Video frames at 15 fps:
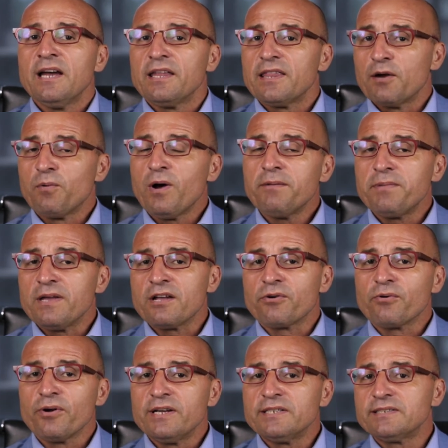they won't be
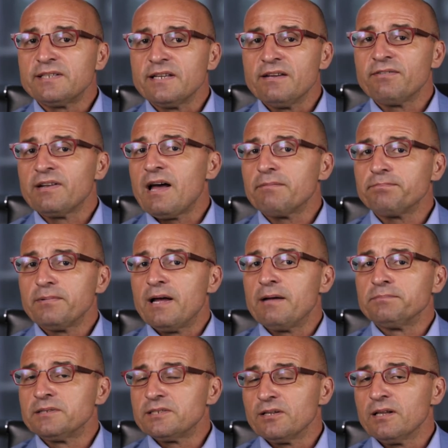increased even up
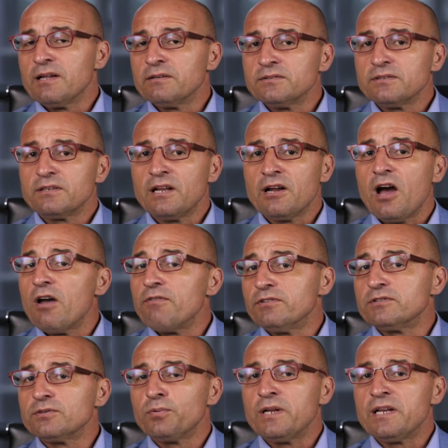until over
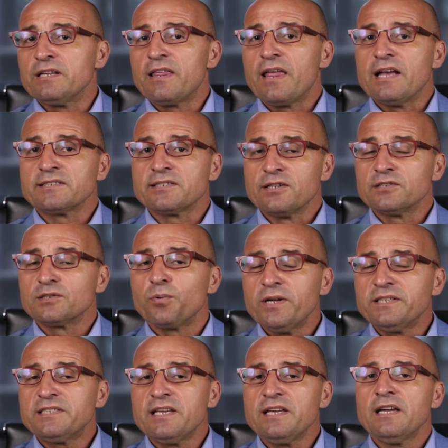
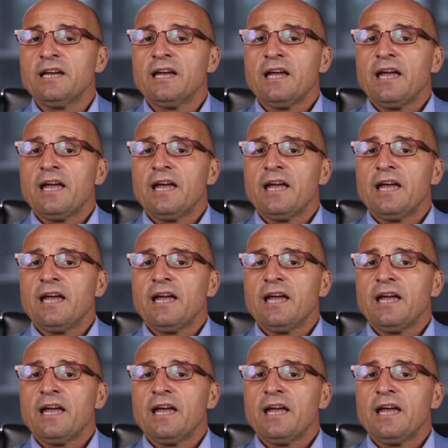2020.